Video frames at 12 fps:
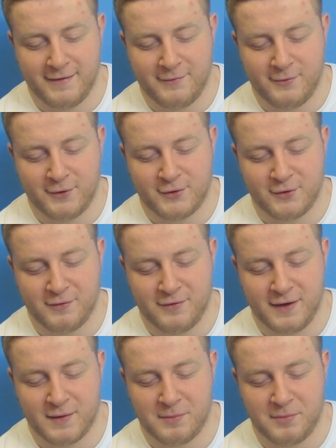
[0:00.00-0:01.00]
What's your
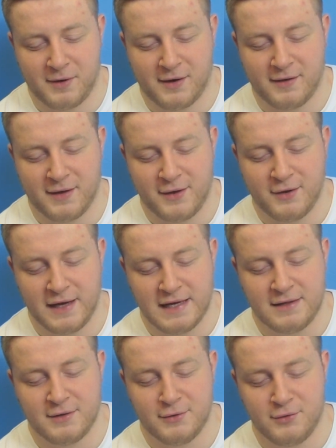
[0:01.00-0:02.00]
favourite part that you
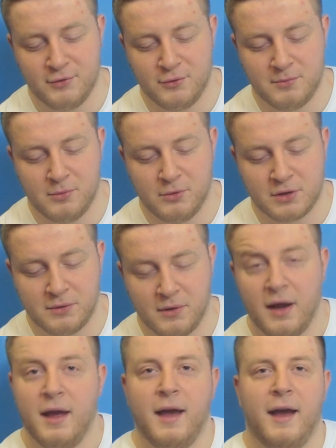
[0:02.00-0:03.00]
like to do mostly?
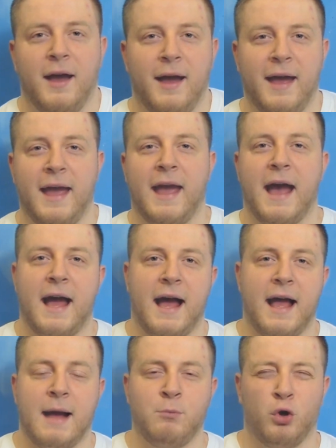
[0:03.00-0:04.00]

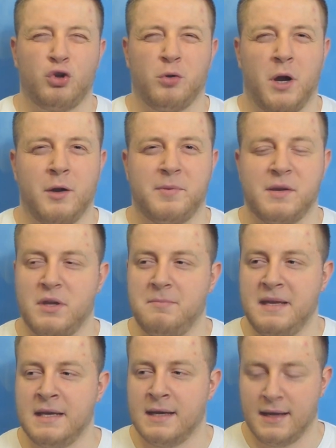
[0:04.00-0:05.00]
I'm not sure 100% what you
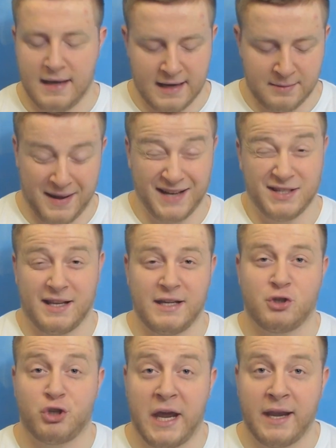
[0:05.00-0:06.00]
mean. I just
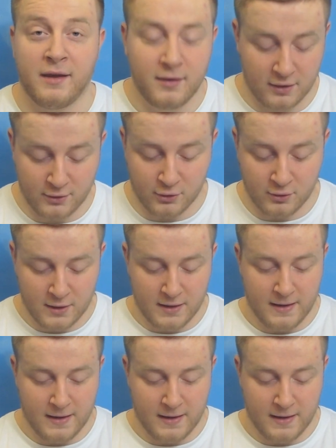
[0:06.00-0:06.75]
like training, you know.